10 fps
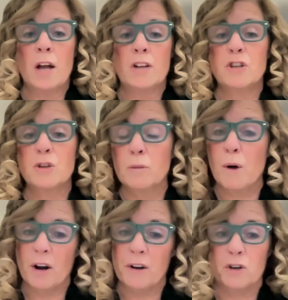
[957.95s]
to the
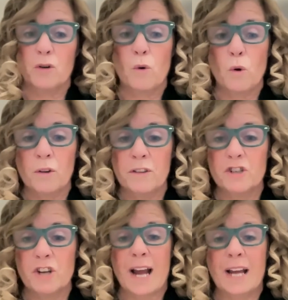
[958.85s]
partner or the
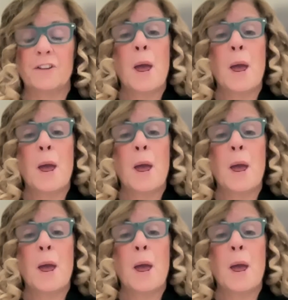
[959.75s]
child.